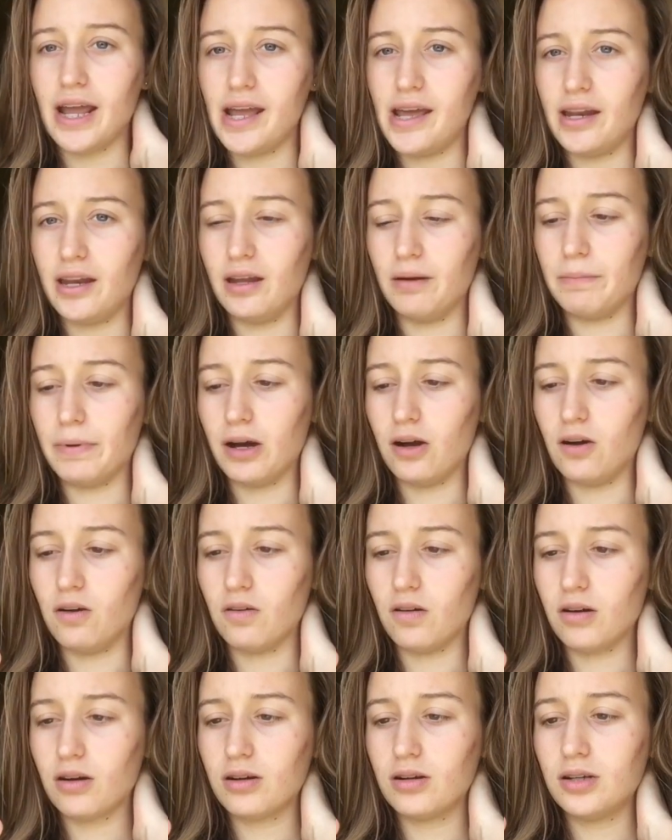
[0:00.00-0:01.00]
in
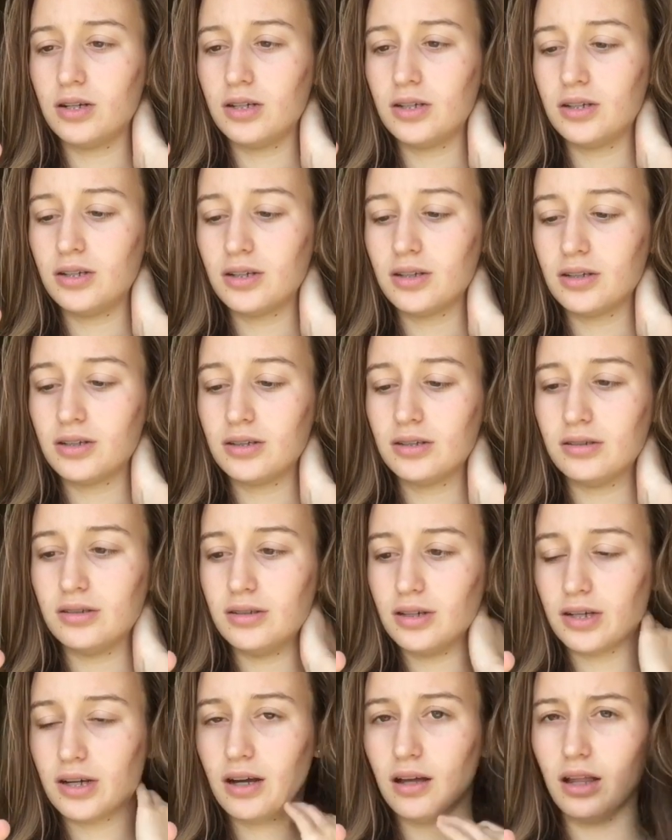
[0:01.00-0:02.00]
about
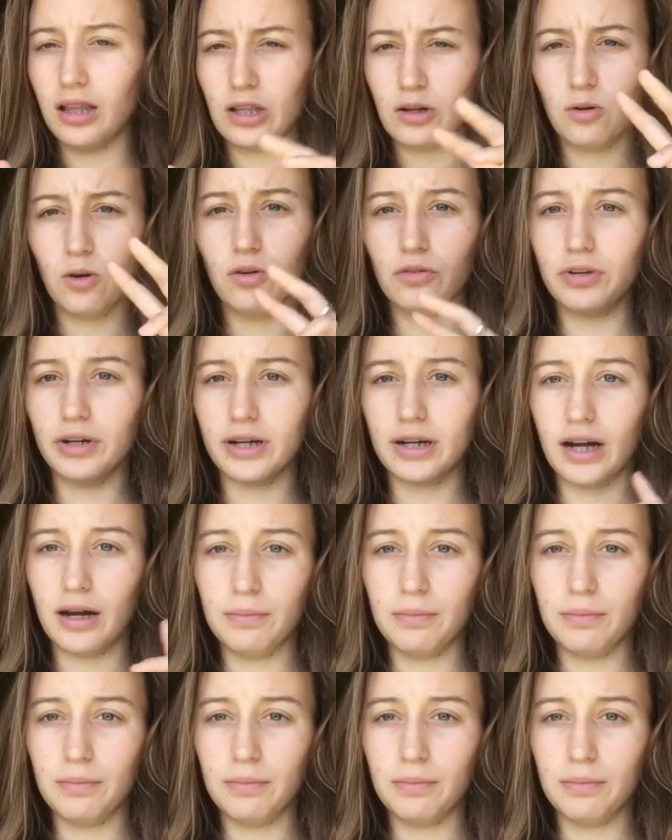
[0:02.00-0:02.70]
a little over